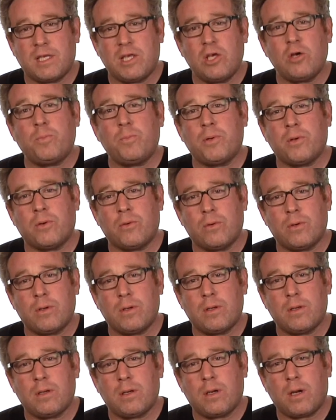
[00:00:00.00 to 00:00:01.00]
Kilpu,
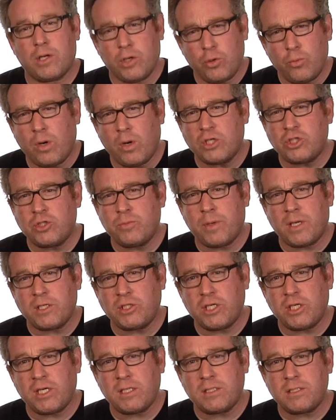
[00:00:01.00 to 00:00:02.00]
are you Russian by
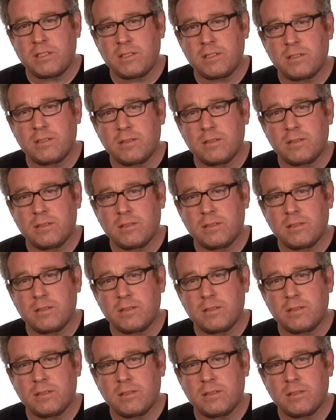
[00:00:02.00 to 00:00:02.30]
chance?